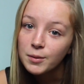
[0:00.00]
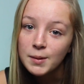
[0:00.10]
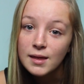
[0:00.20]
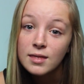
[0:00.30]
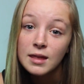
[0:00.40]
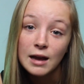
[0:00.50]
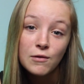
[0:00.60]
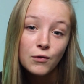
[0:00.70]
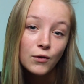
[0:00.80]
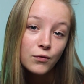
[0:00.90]
to be
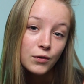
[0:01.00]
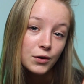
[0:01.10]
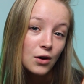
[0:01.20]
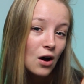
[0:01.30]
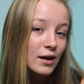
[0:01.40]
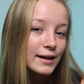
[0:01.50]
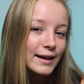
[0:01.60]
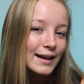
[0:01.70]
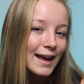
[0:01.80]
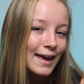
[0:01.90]
thankful for not
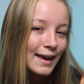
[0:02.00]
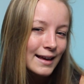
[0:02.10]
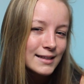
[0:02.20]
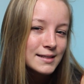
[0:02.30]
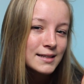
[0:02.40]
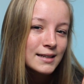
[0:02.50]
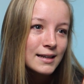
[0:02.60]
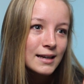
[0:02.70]
getting hate,